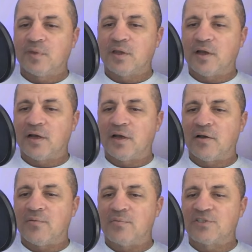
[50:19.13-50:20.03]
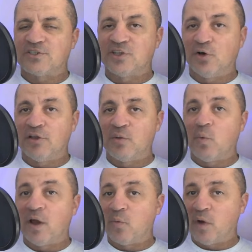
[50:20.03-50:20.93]
Uh she's still only
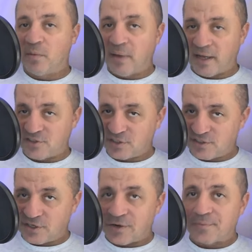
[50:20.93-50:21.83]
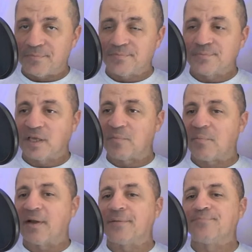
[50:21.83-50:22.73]
won one match this year, keep in
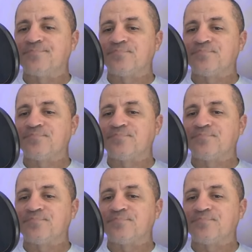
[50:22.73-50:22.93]
mind.